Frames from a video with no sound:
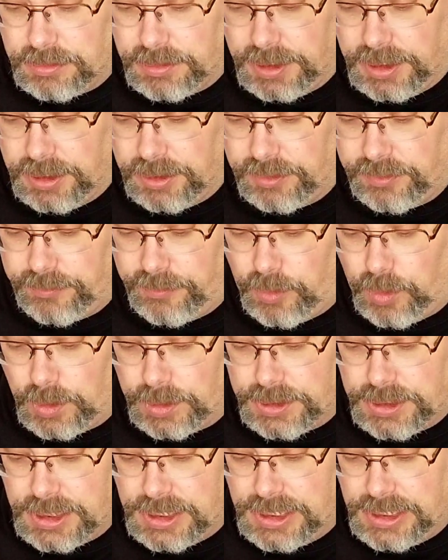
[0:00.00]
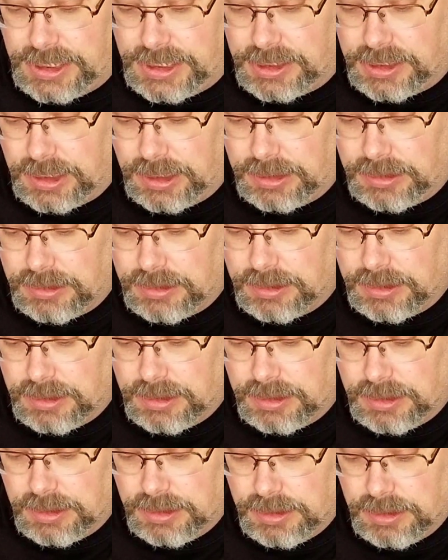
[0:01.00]
that is 14.
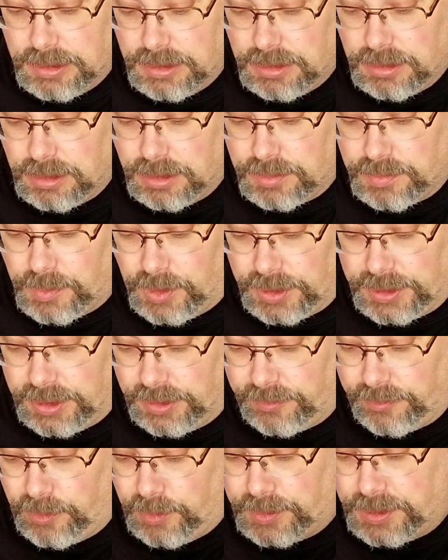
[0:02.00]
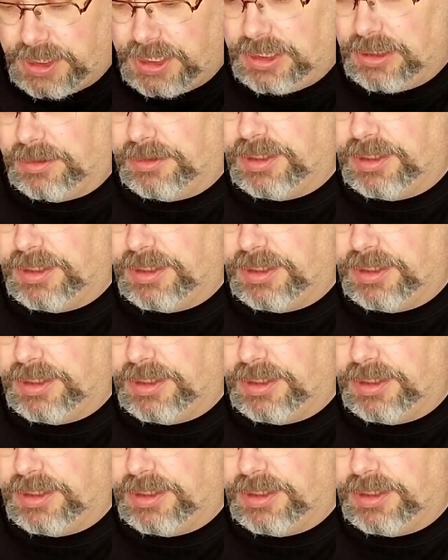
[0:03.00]
It's marked as 14 on